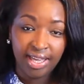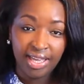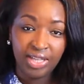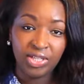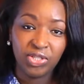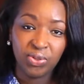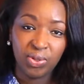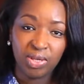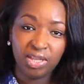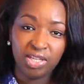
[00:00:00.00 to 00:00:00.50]

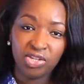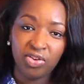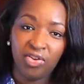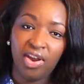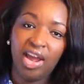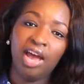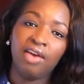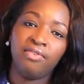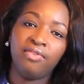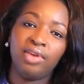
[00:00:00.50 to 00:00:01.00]
Enjoy this
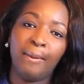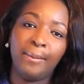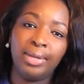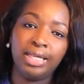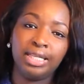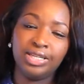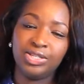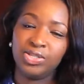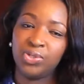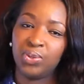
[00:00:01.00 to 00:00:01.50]
craft, and
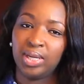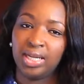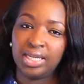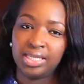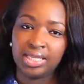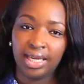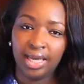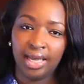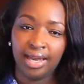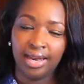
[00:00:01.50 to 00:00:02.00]
please join
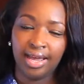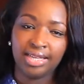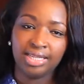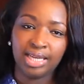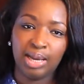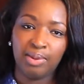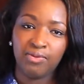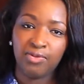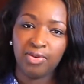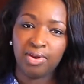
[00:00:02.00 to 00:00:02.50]
us again next
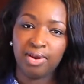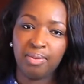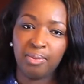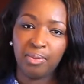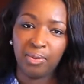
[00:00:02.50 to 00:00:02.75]
time for